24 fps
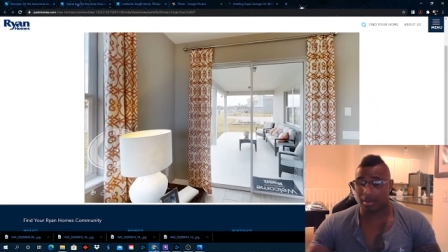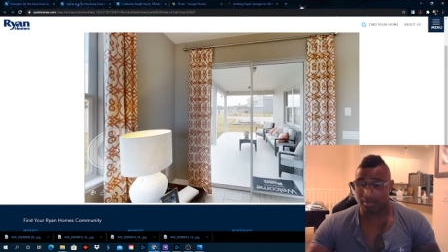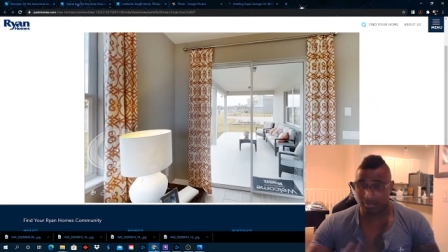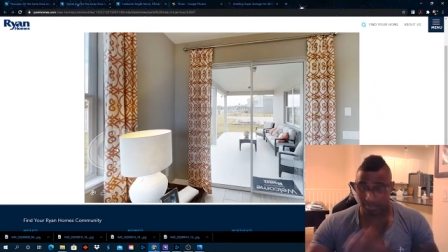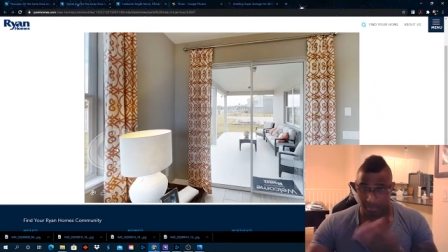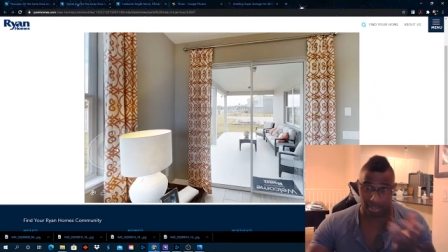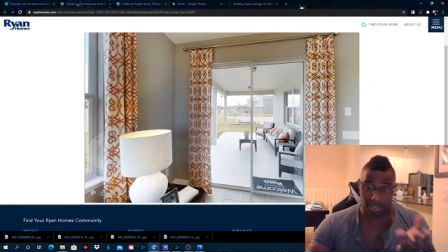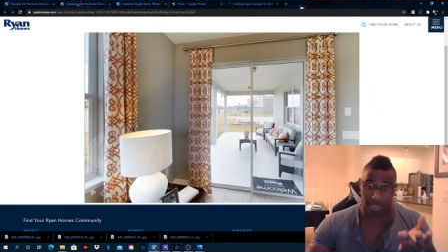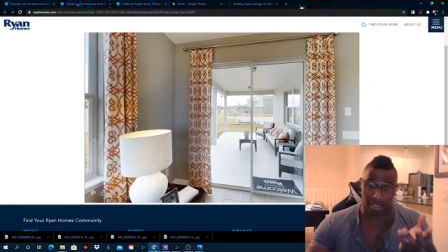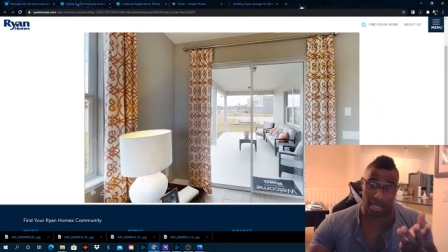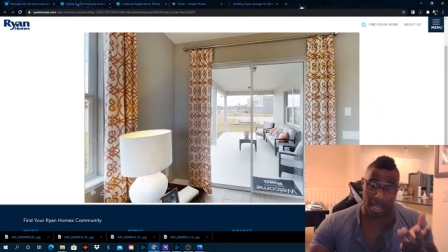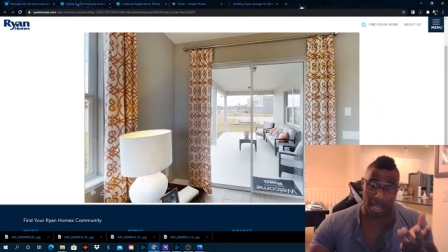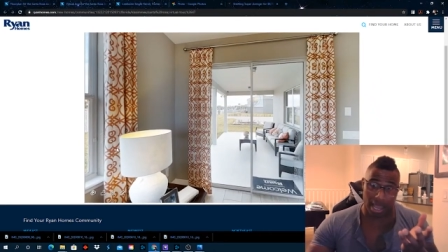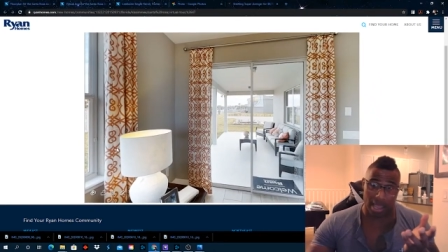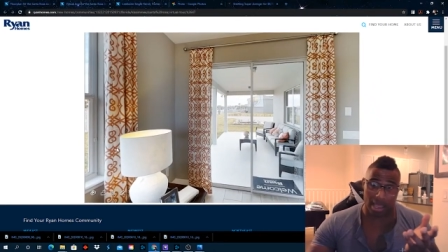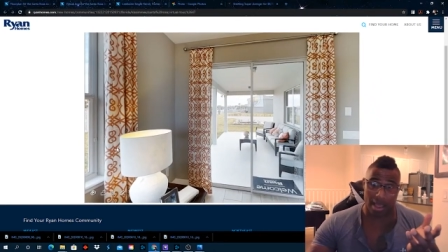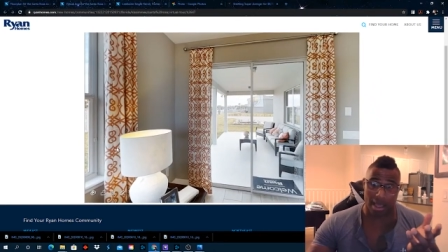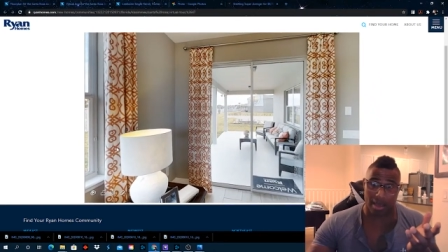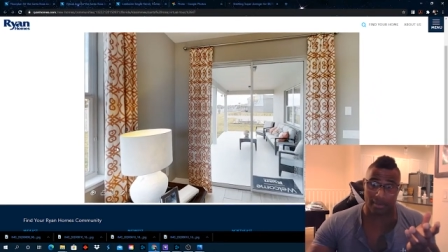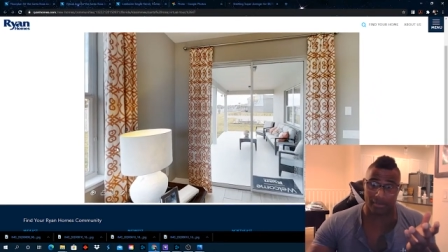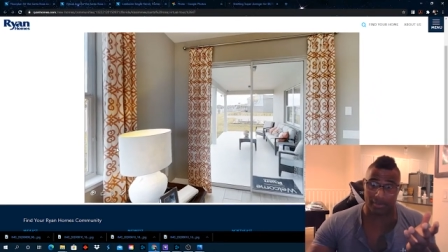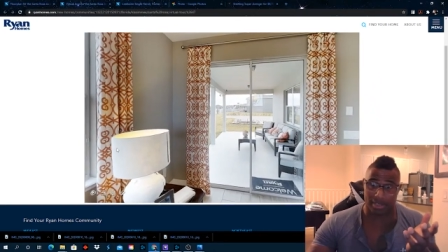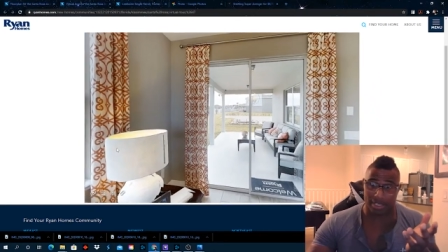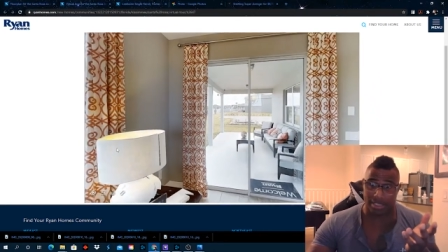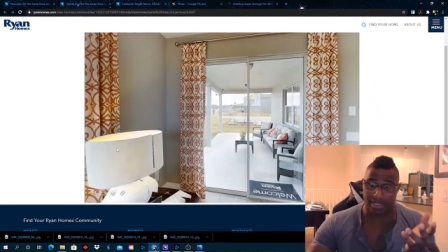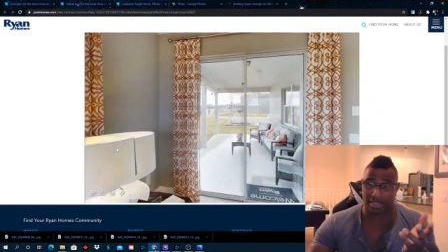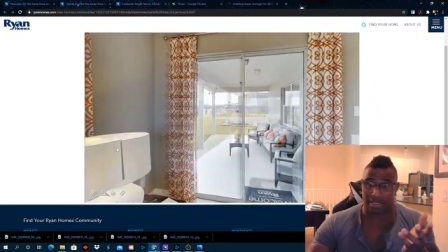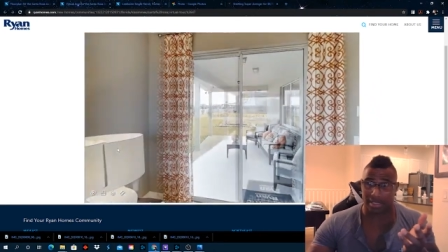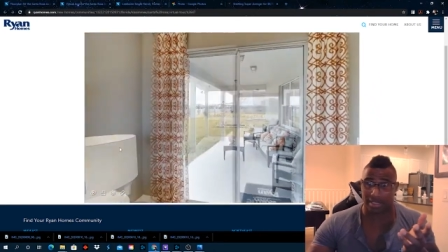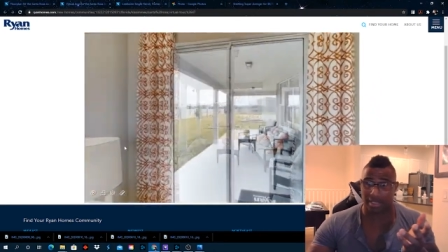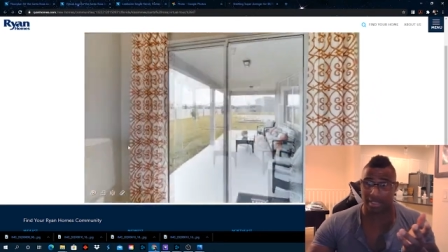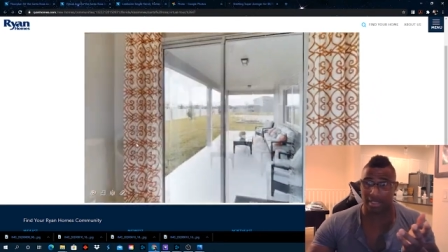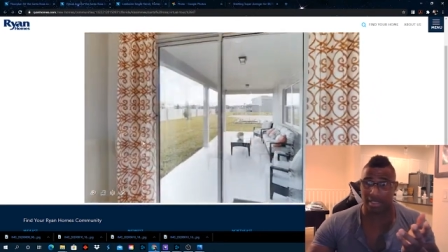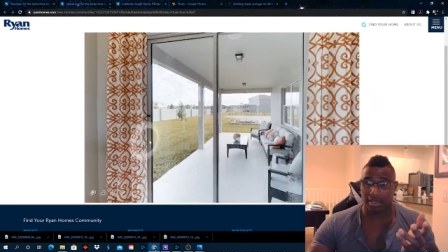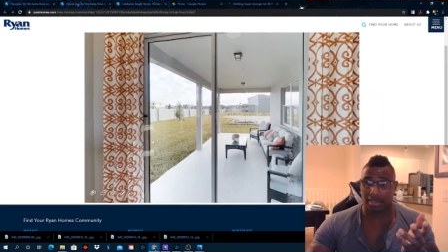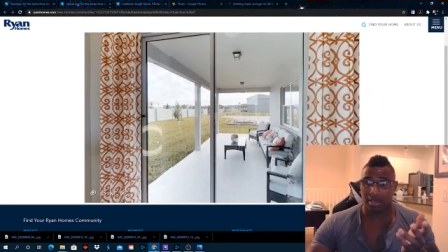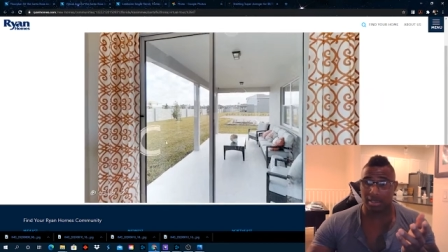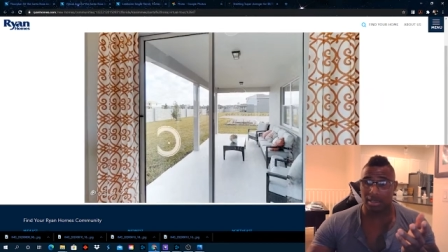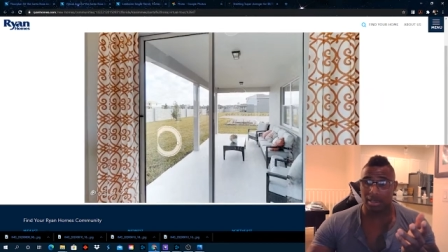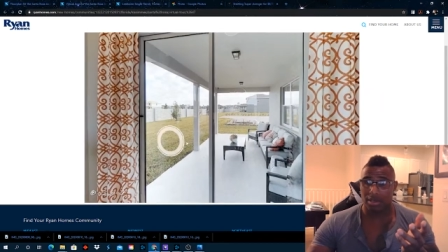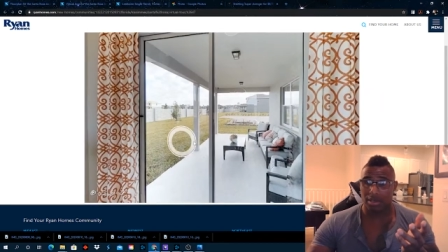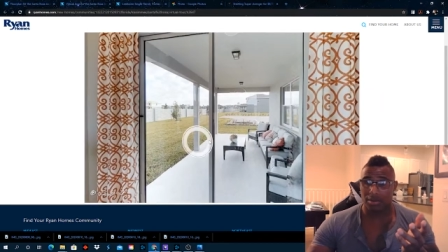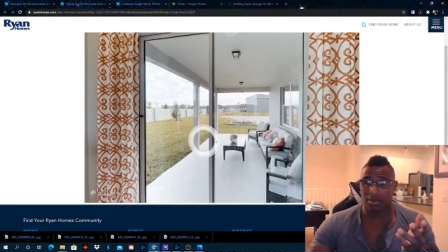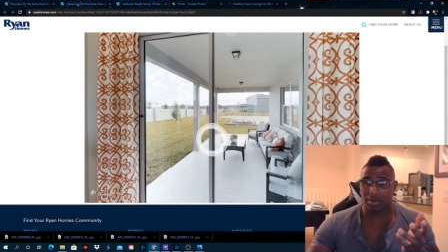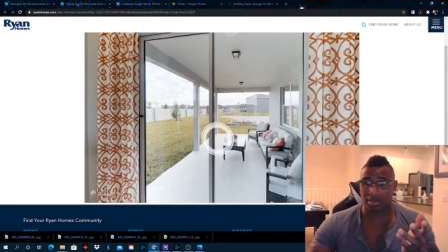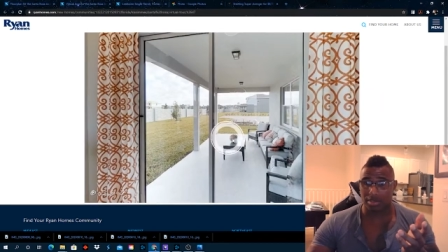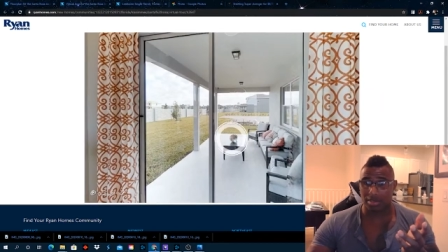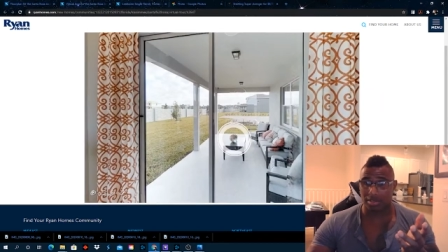lanai, obviously,
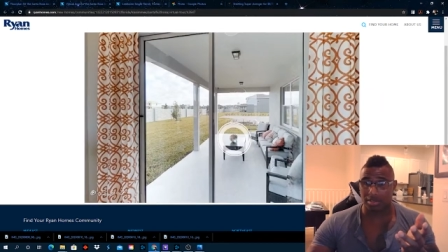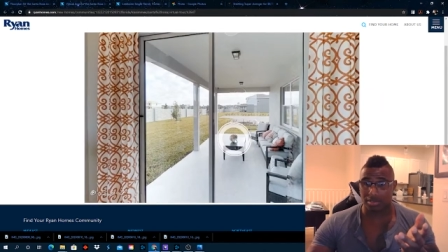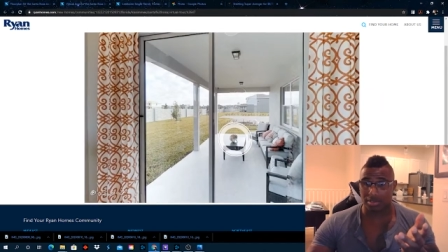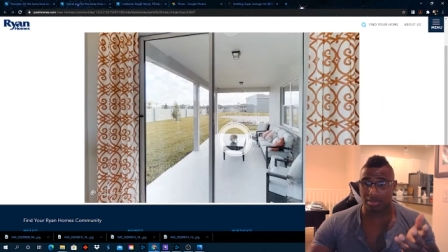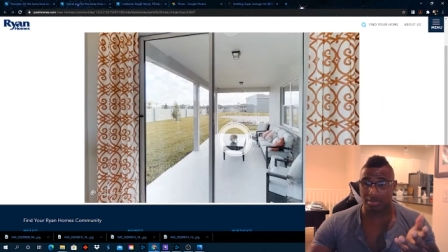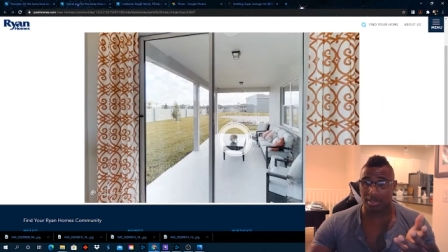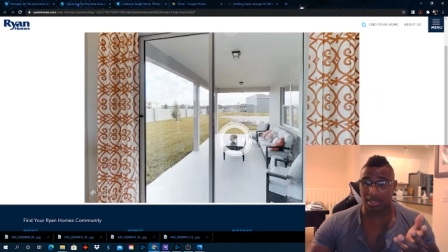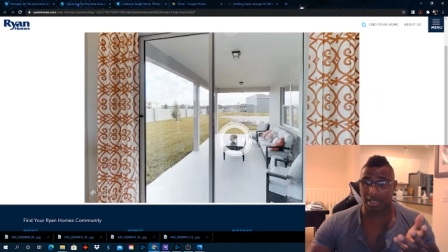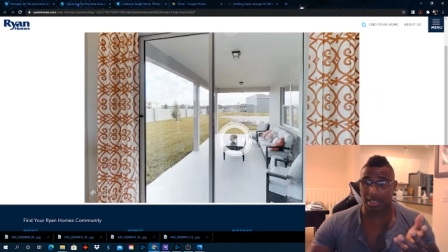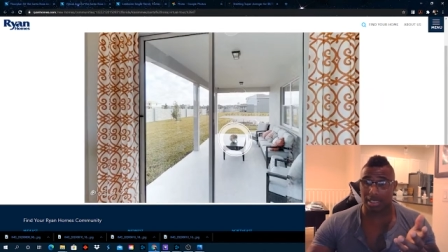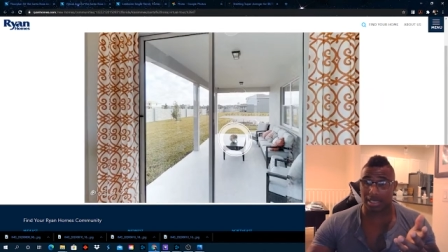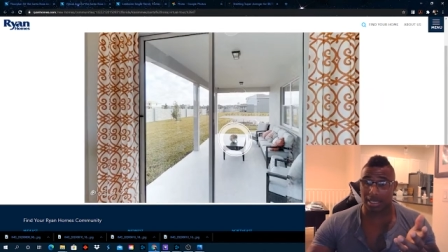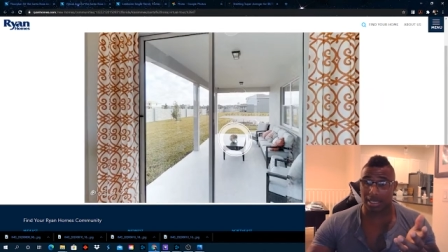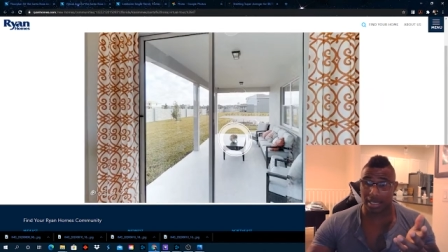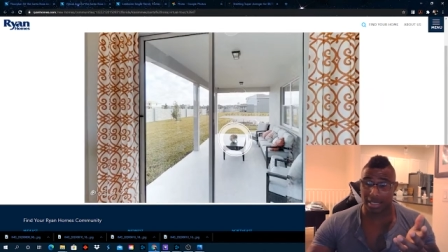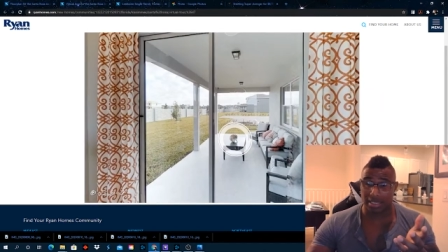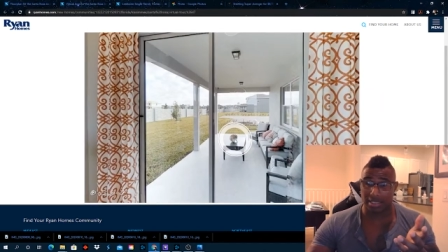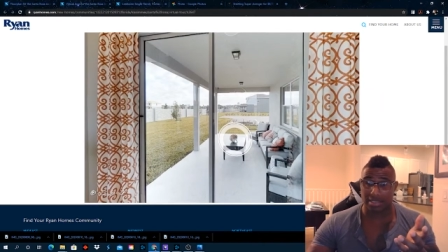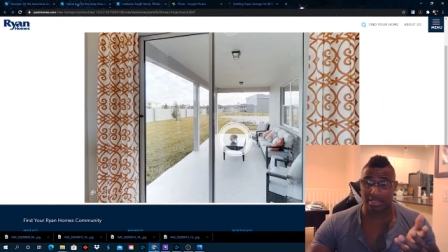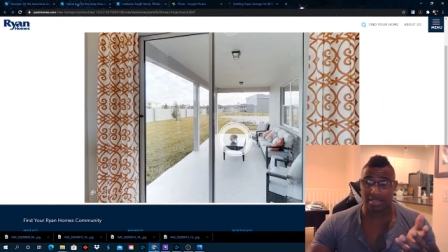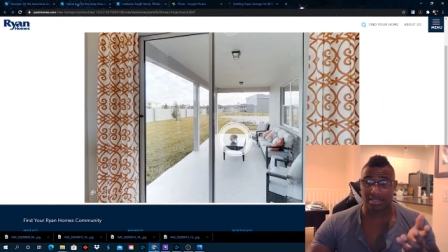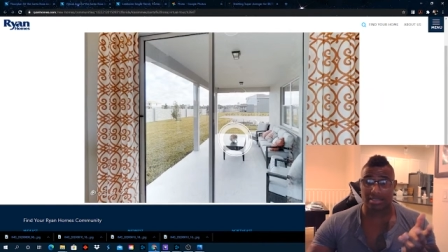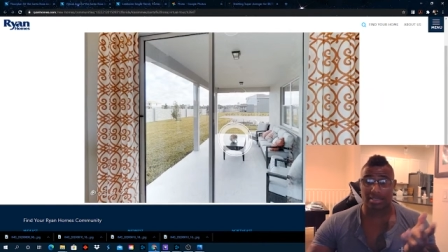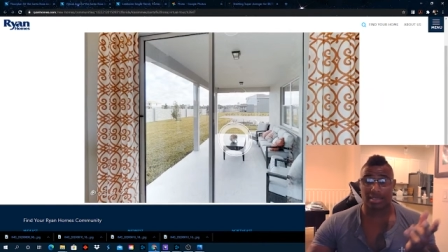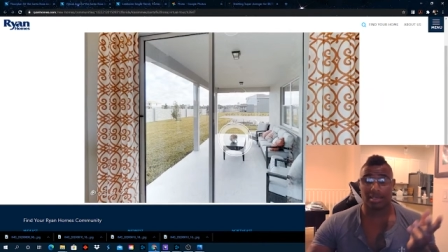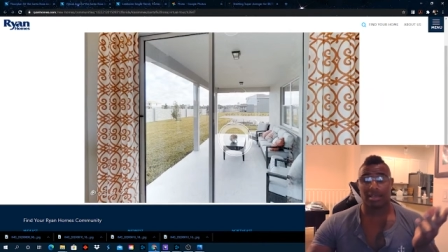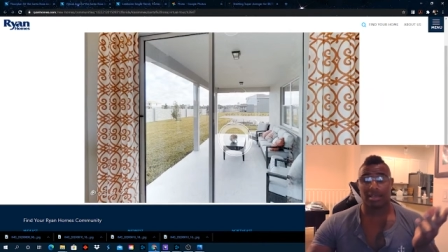which looks really nice.